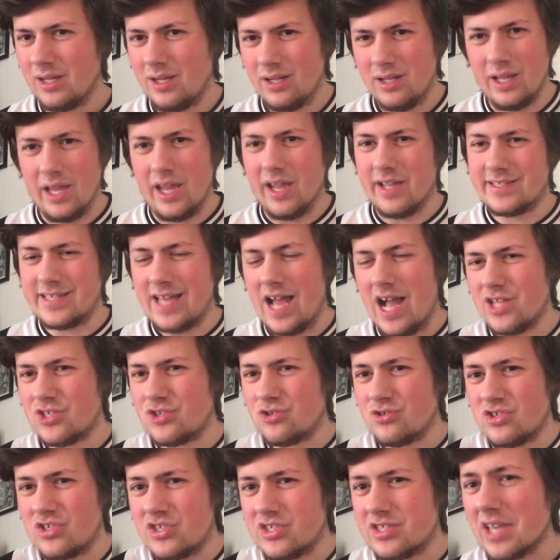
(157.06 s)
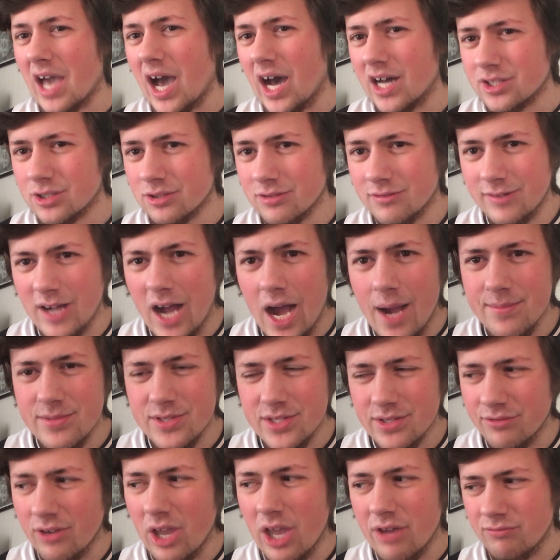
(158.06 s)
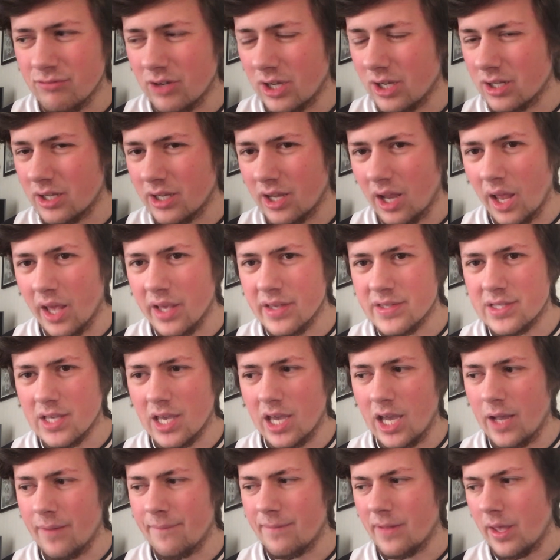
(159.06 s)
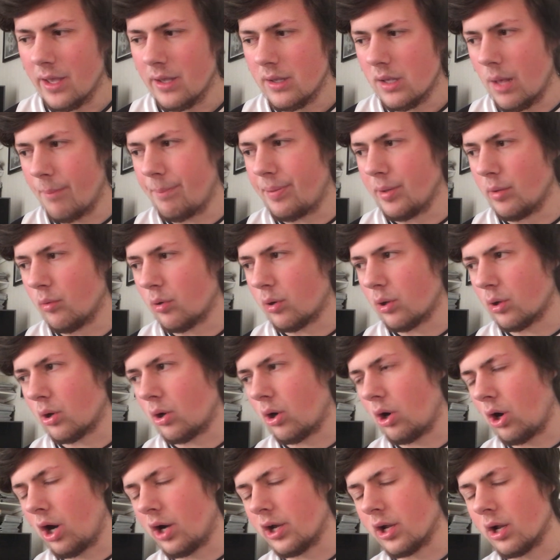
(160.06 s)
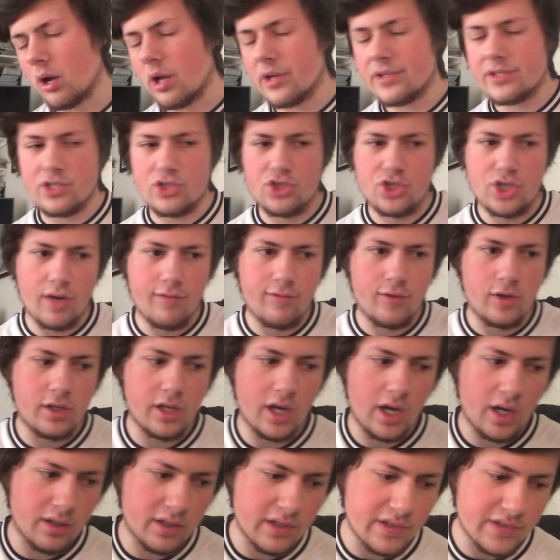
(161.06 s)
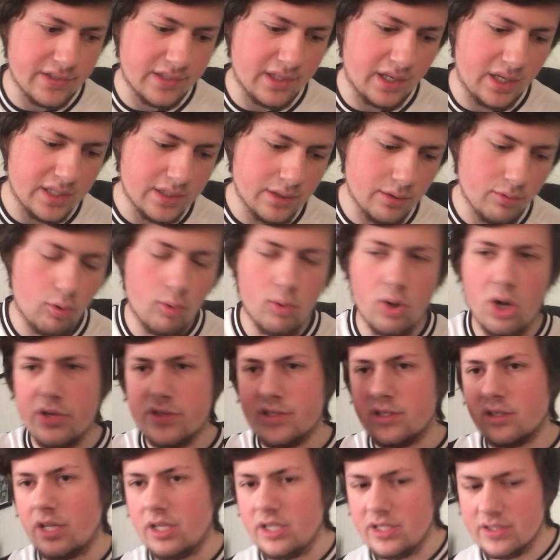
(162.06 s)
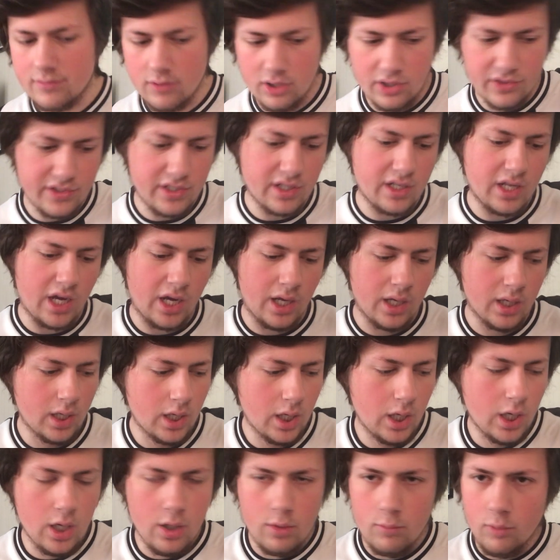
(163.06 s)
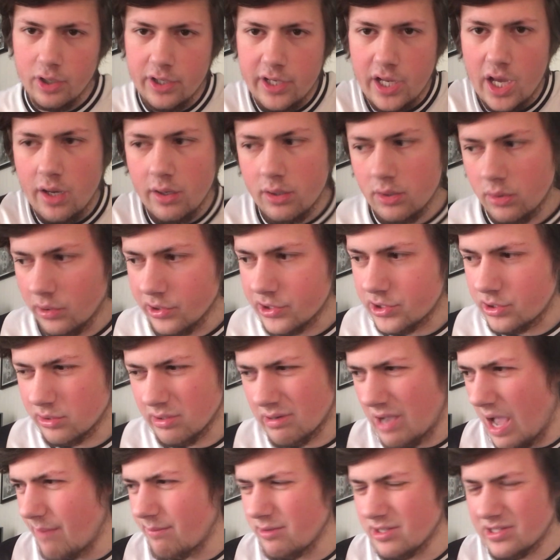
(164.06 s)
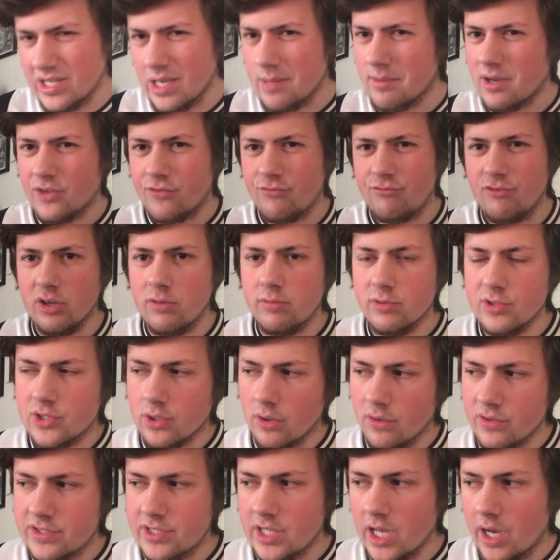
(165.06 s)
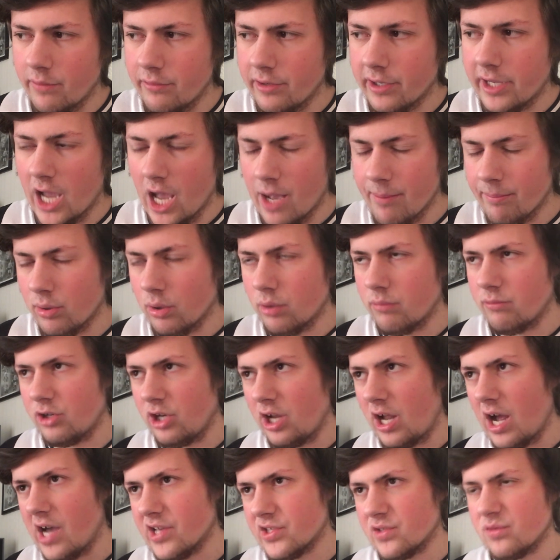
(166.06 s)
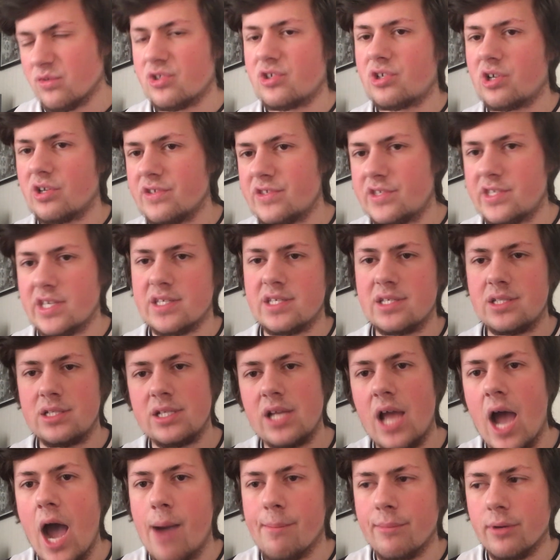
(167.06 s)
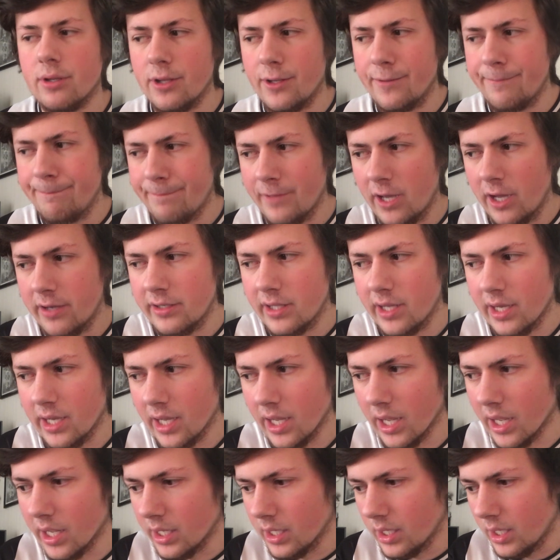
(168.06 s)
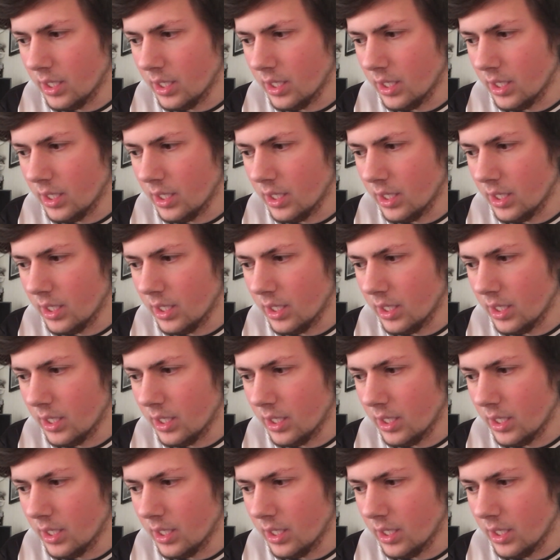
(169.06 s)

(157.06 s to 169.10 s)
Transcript: It's an absolute scandal if it happens. It really is. And people can go, you lost to Sheffield United this season, or lost to these, lost to that. Well, yeah, of course, every team has freak results now and again, but with Newcastle, it's consistently happening. And,